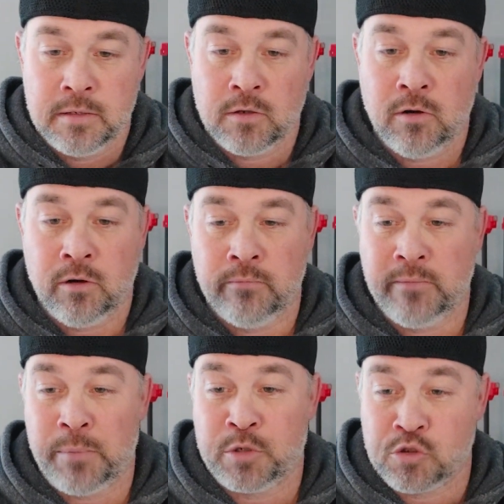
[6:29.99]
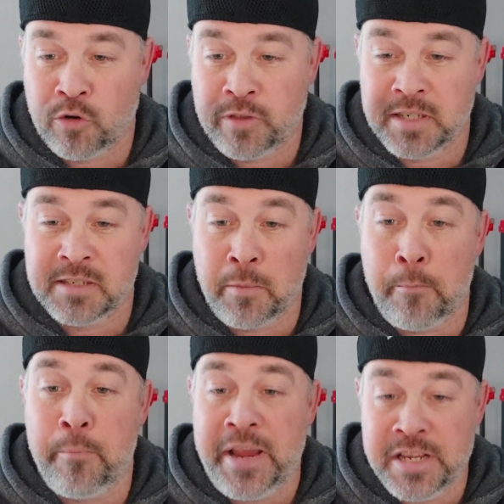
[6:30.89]
So I'm sure this is the
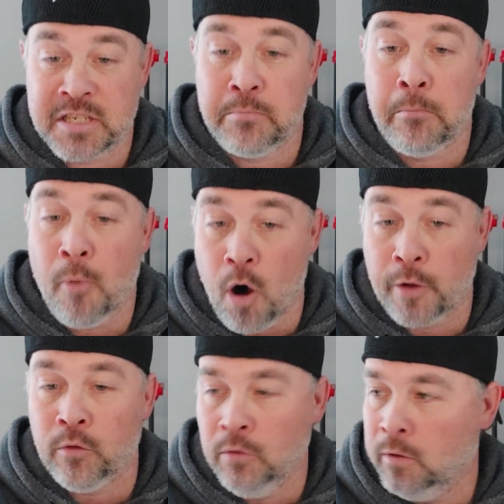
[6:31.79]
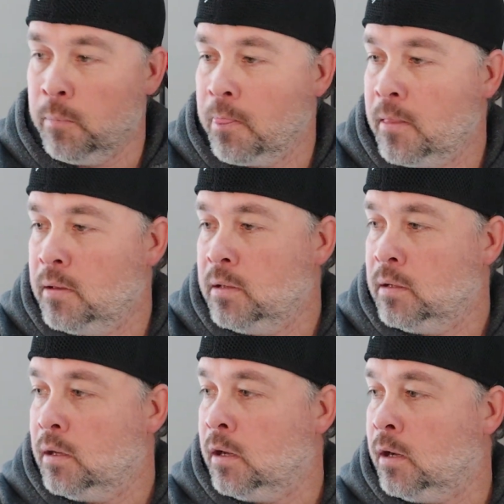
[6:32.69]
base model.
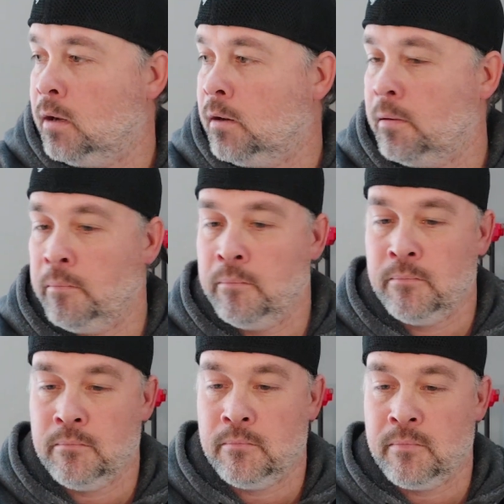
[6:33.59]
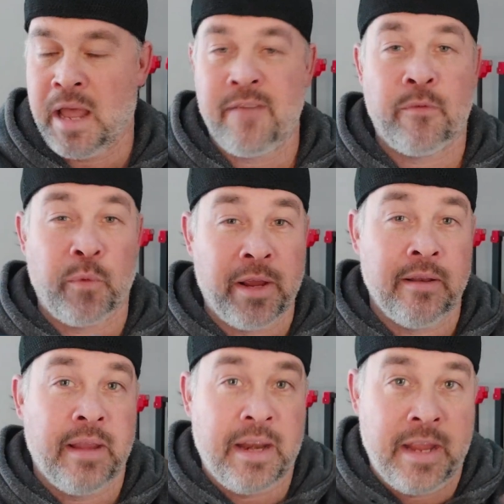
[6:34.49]
I haven't
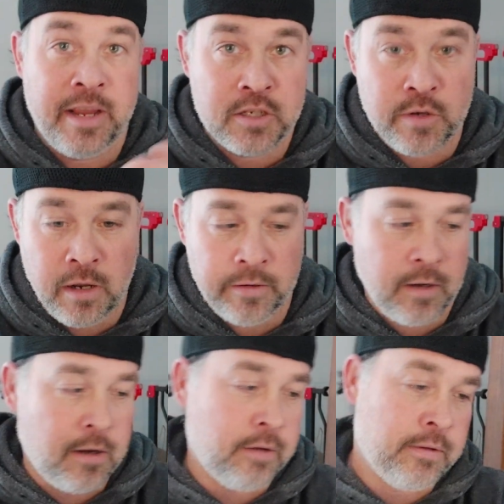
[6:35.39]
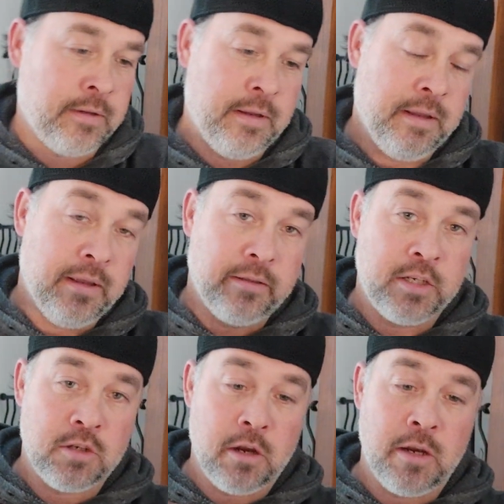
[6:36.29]
read any history on this
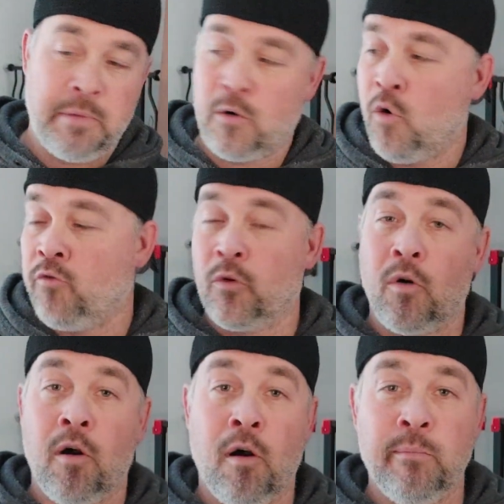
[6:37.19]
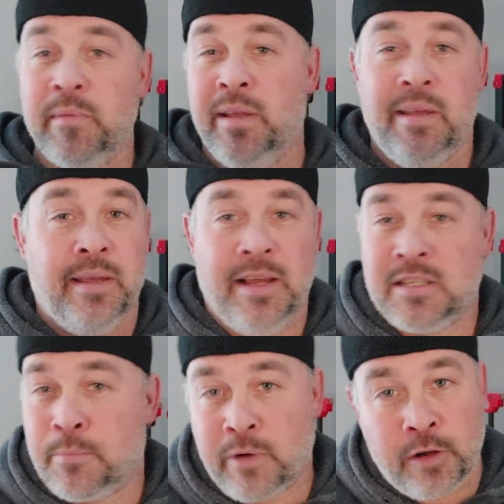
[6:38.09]
shotgun, but overall,
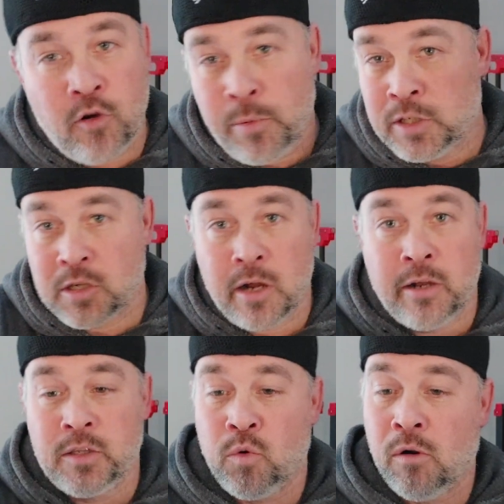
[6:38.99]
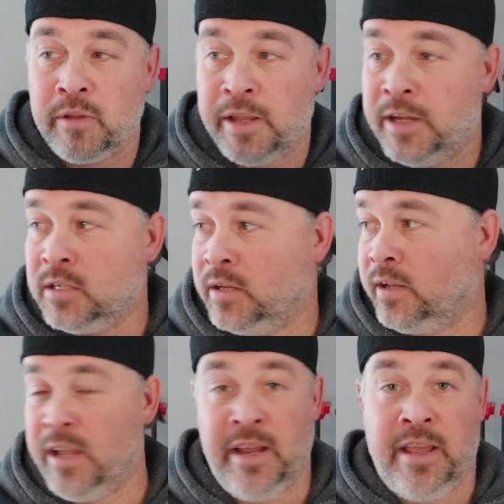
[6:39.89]
it's a break open shotgun, 12 gauge,
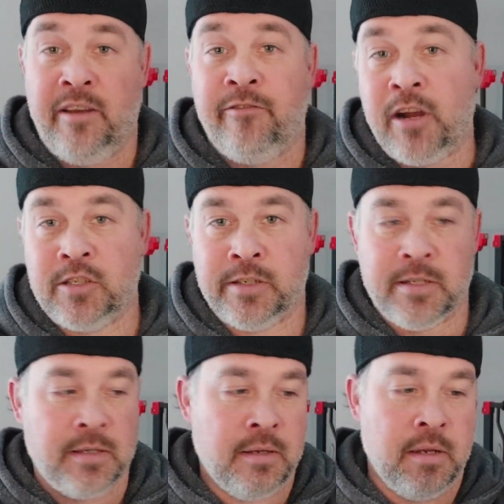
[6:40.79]
and it functions.